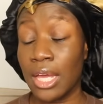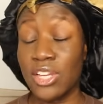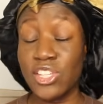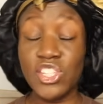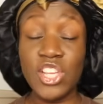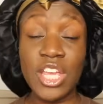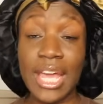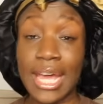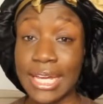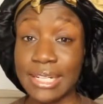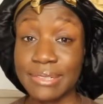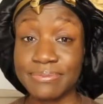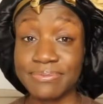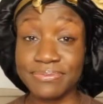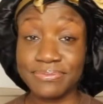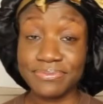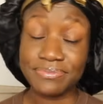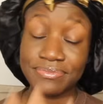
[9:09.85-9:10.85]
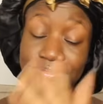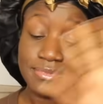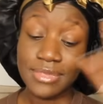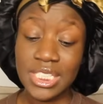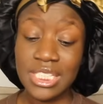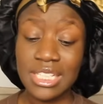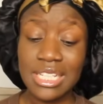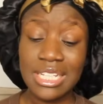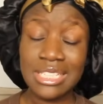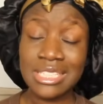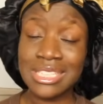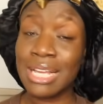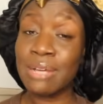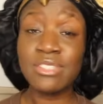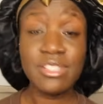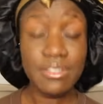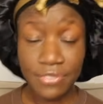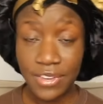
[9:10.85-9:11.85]
So yeah,
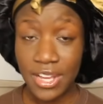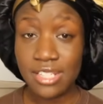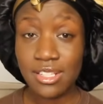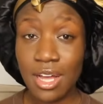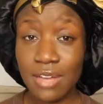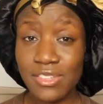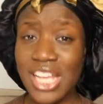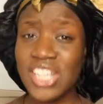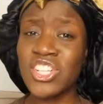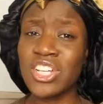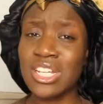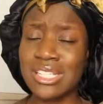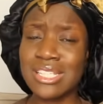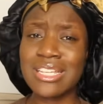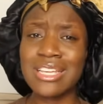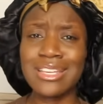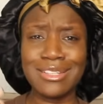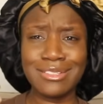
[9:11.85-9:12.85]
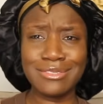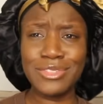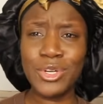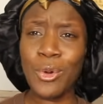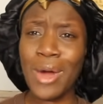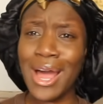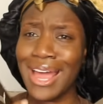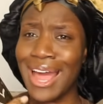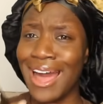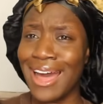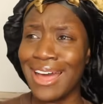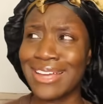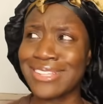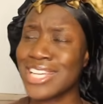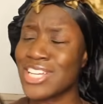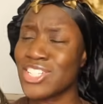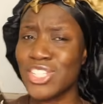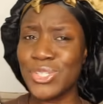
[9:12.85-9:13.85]
that was the first half. So as you can see, quite
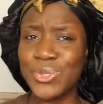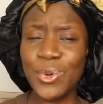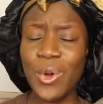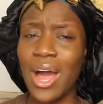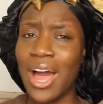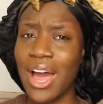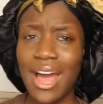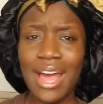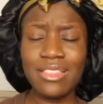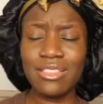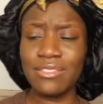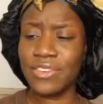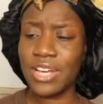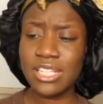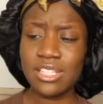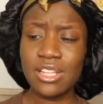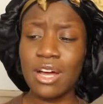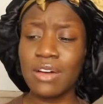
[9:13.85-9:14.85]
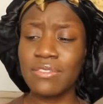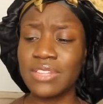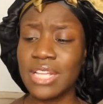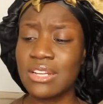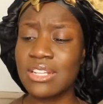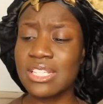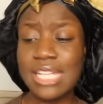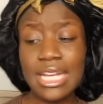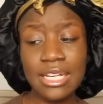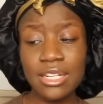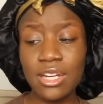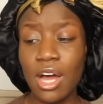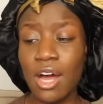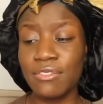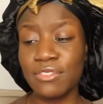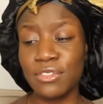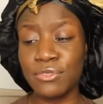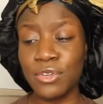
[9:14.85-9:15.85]
high. Tensions were quite high in the first half. Now the second
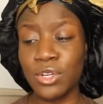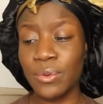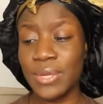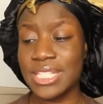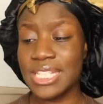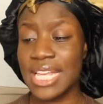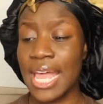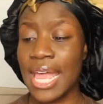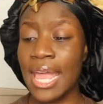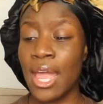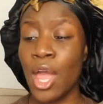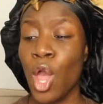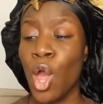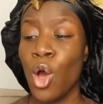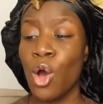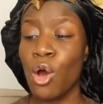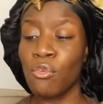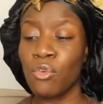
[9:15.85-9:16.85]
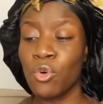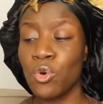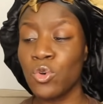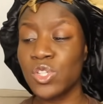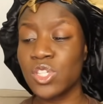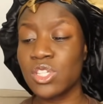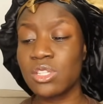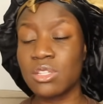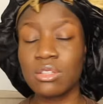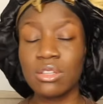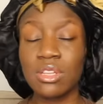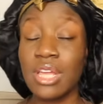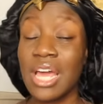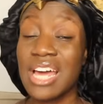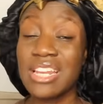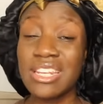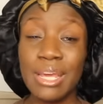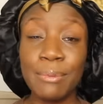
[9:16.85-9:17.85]
half, the following day, of course, they
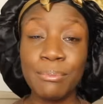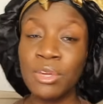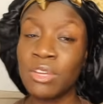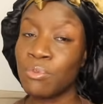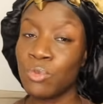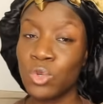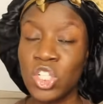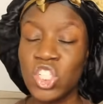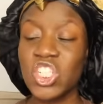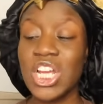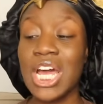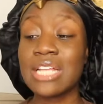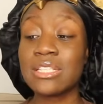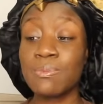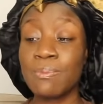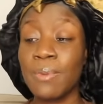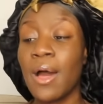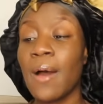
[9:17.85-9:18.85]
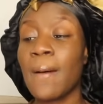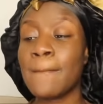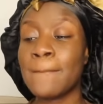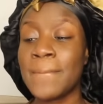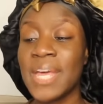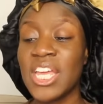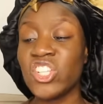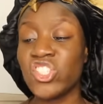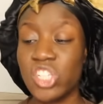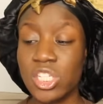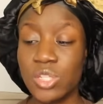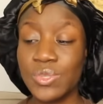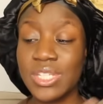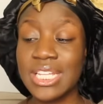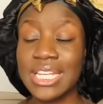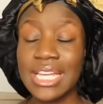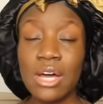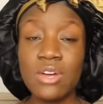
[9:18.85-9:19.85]
had their brief morning chats, but main gist
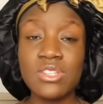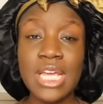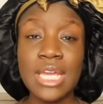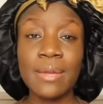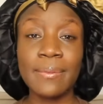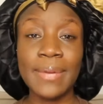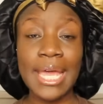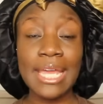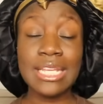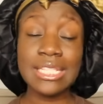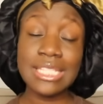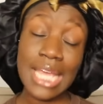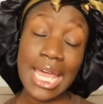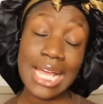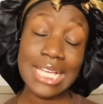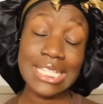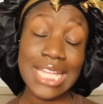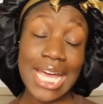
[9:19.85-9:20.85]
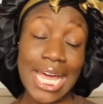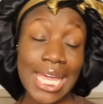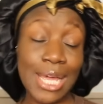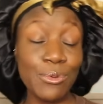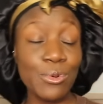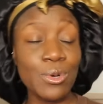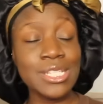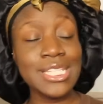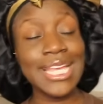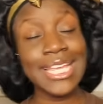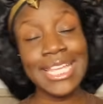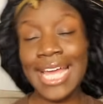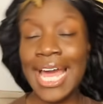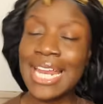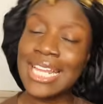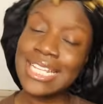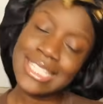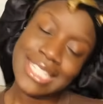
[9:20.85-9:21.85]
was the girls end up getting a text that it was
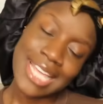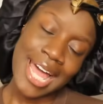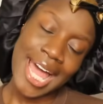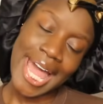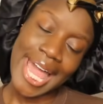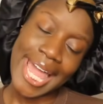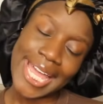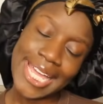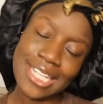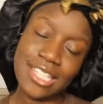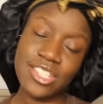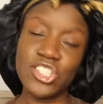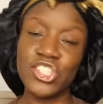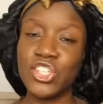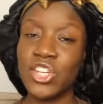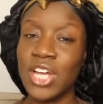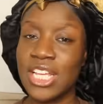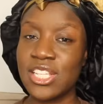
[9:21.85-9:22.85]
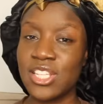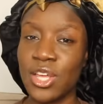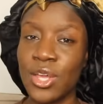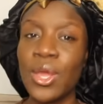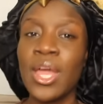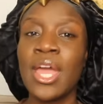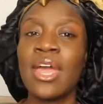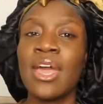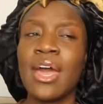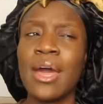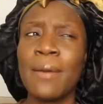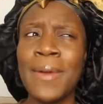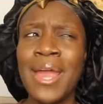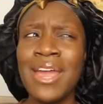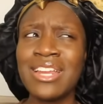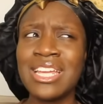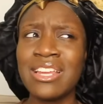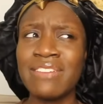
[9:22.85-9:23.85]
Valentines, because you guys know,
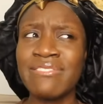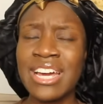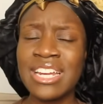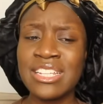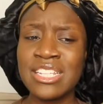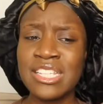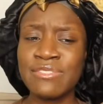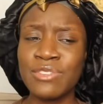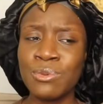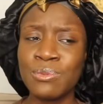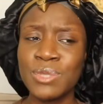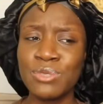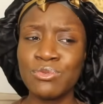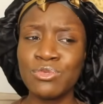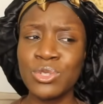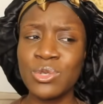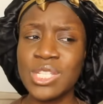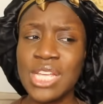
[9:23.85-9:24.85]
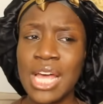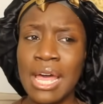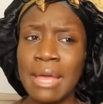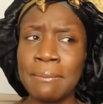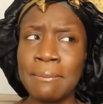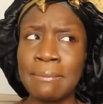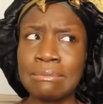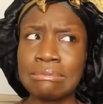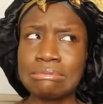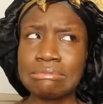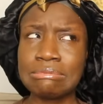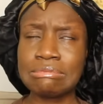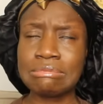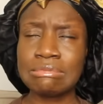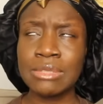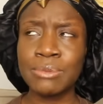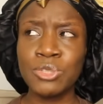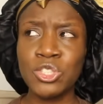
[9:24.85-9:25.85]
apparently Love Island is filmed in real time.
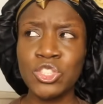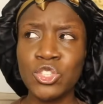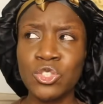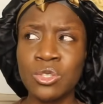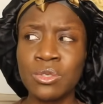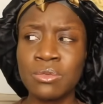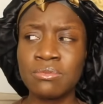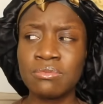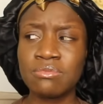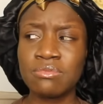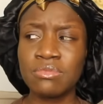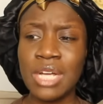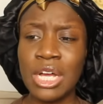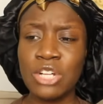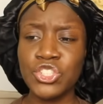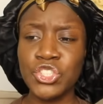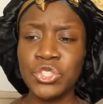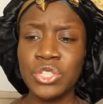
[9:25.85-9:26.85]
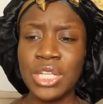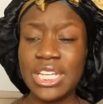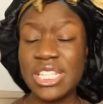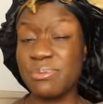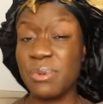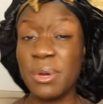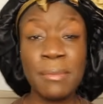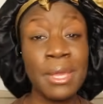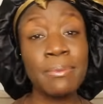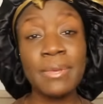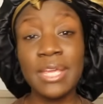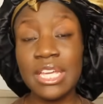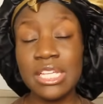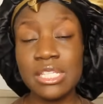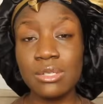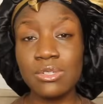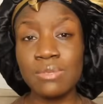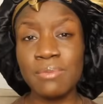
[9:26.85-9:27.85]
I'm not sure how true that is, but maybe
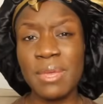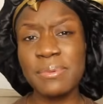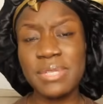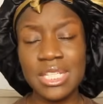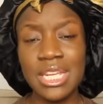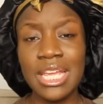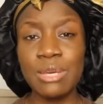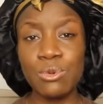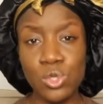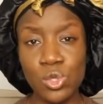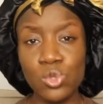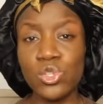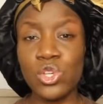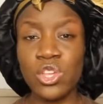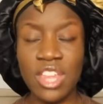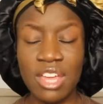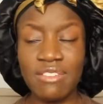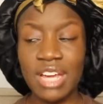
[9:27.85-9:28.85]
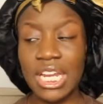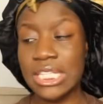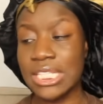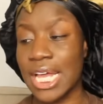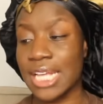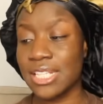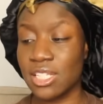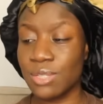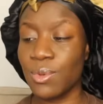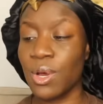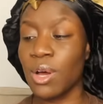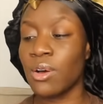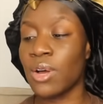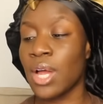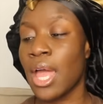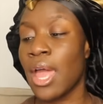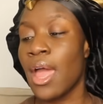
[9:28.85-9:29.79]
it is, because maybe today was also their Valentine's as well.